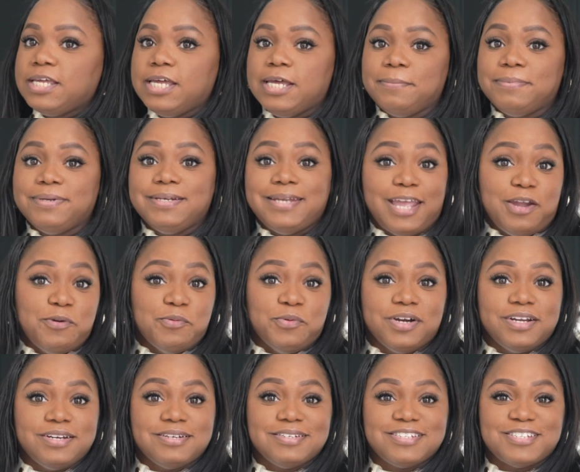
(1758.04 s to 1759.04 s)
up day
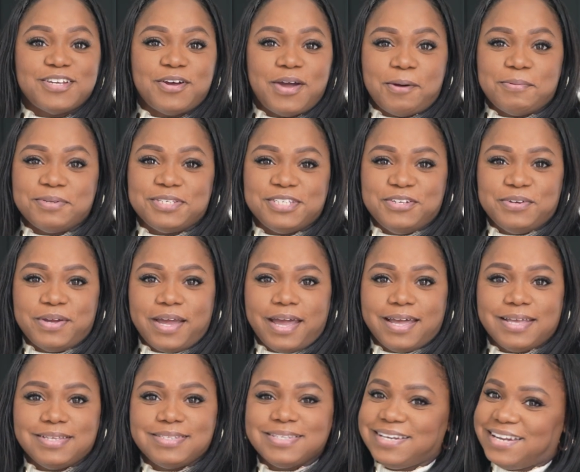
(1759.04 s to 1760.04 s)
1. So I will see you
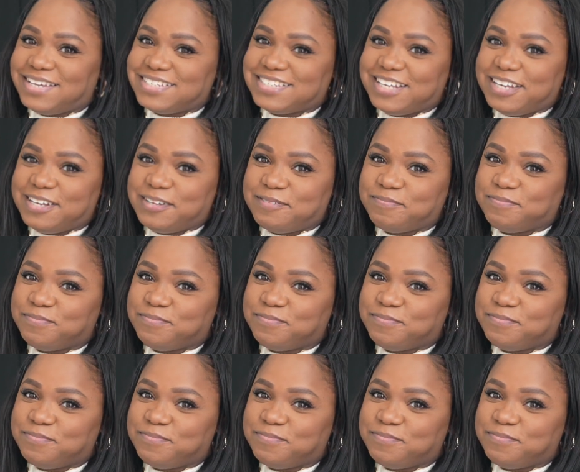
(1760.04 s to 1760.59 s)
guys next time.